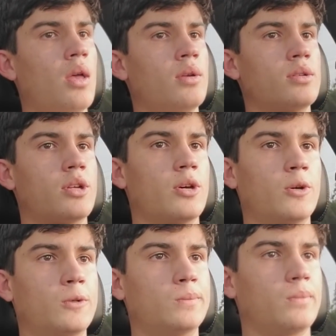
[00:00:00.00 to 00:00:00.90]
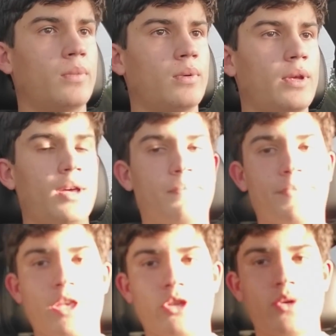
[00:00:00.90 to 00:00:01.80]
So yeah,
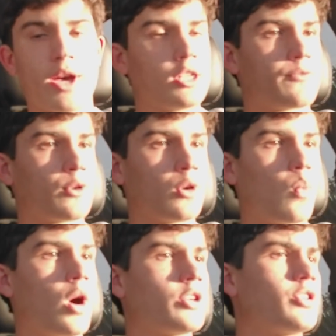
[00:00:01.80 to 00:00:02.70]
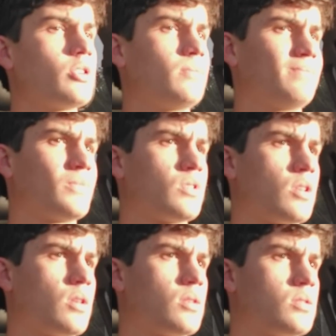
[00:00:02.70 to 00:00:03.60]
thank you guys for watching.
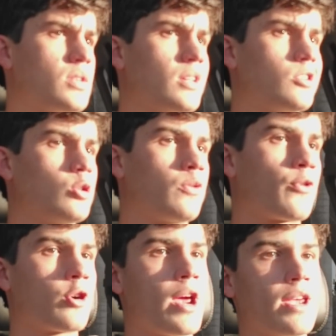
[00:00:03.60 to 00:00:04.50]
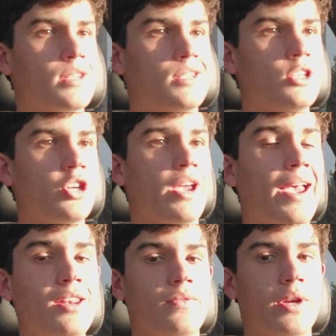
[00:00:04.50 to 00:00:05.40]
Stay tuned for a
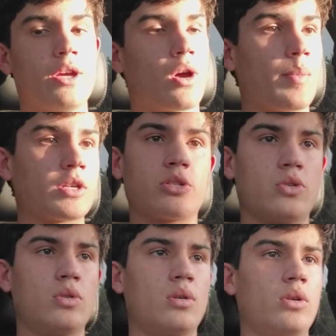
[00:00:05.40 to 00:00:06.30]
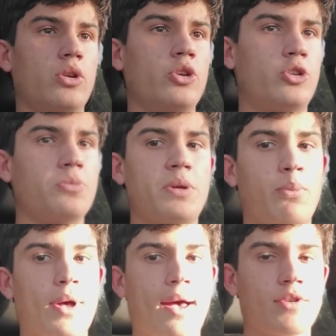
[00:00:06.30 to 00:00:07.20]
CJ8 video coming soon. YouTube
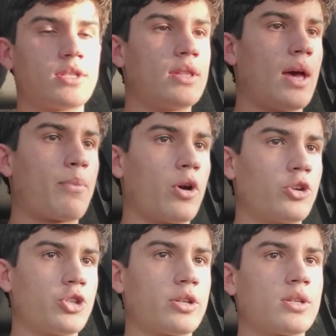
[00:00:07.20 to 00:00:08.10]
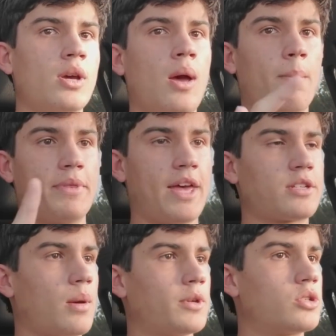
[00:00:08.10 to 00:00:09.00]
people haven't seen that project, but
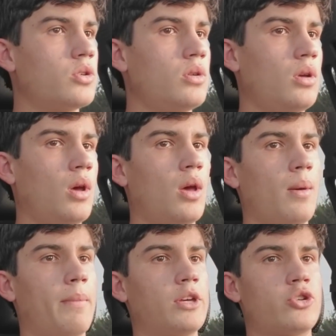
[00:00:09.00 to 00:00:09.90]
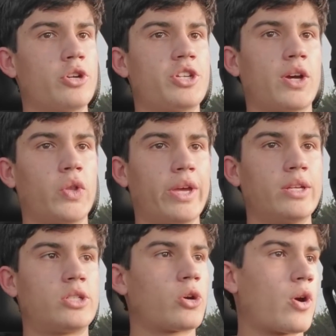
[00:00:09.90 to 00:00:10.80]
that's coming soon. Make sure to check out the
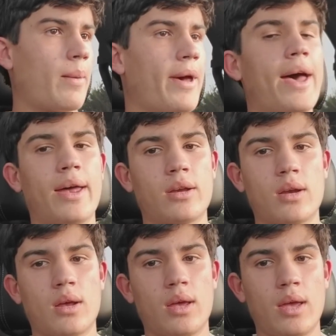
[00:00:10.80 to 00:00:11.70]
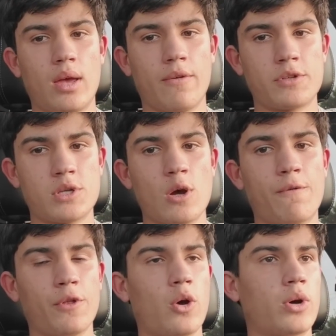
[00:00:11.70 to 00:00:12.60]
Instagram at
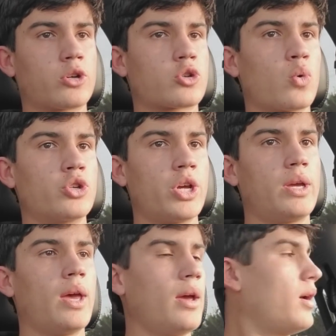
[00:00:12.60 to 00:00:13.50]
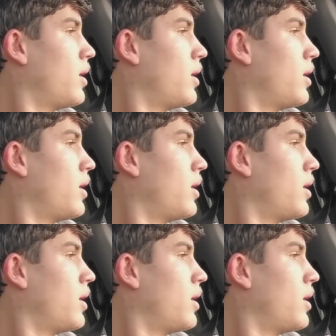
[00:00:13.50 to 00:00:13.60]
SoFlow_JK.